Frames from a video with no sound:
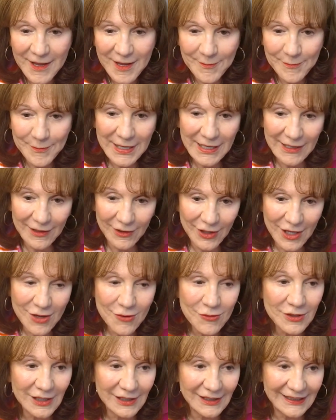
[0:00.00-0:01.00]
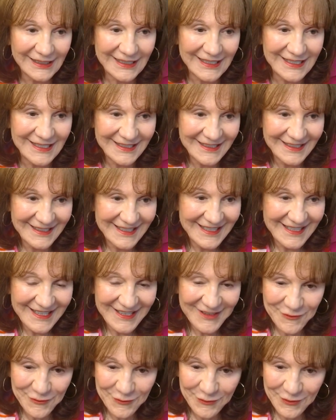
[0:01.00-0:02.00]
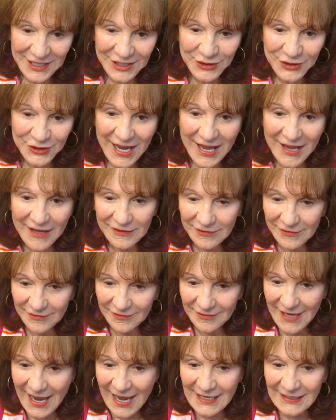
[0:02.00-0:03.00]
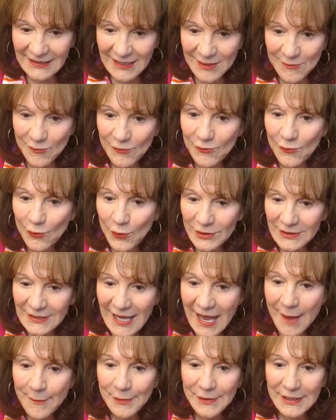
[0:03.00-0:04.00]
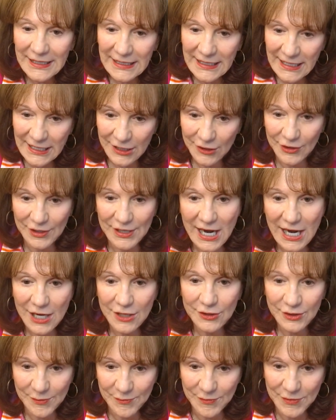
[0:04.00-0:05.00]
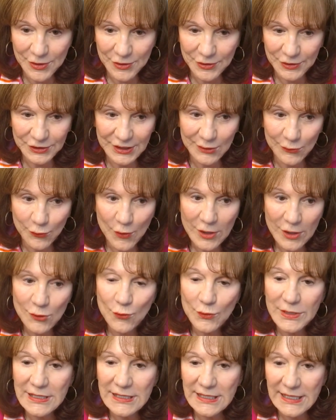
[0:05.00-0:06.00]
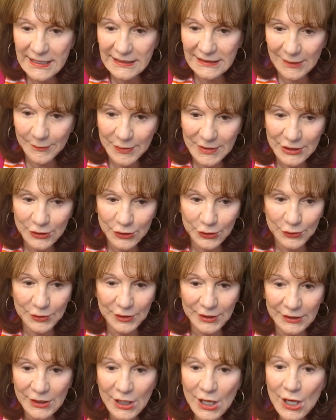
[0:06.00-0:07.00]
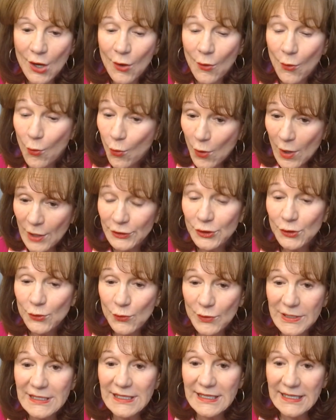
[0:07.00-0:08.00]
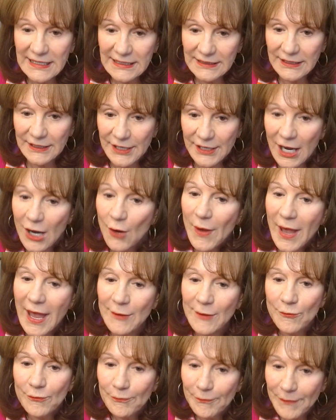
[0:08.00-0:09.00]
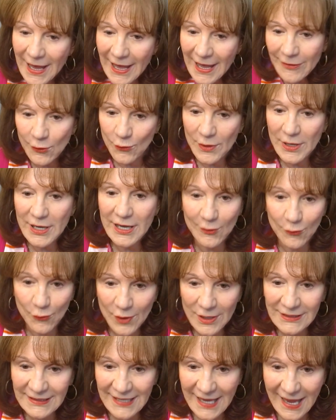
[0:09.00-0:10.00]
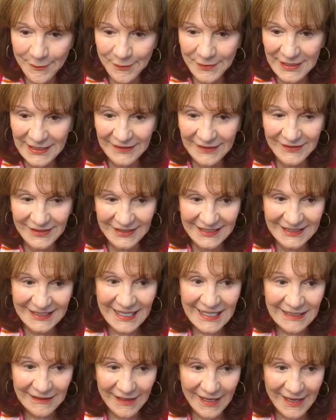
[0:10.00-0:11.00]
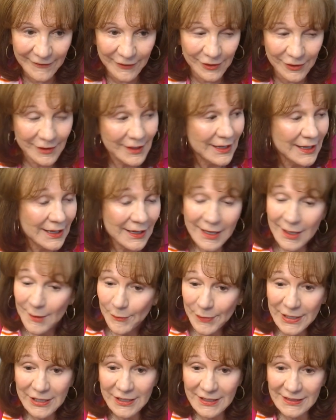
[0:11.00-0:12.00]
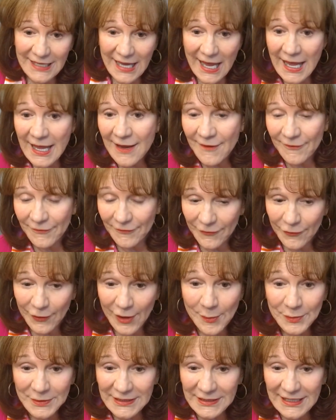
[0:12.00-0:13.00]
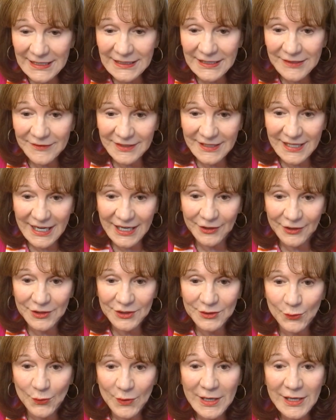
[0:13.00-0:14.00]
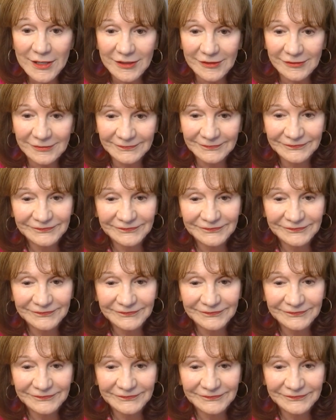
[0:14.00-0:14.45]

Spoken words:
but locally, reach out. Ask them, what's happening here in our community? What do we need to be doing? What do we need to know? And by the way, what's happening at the state level? Because I have representatives there as well.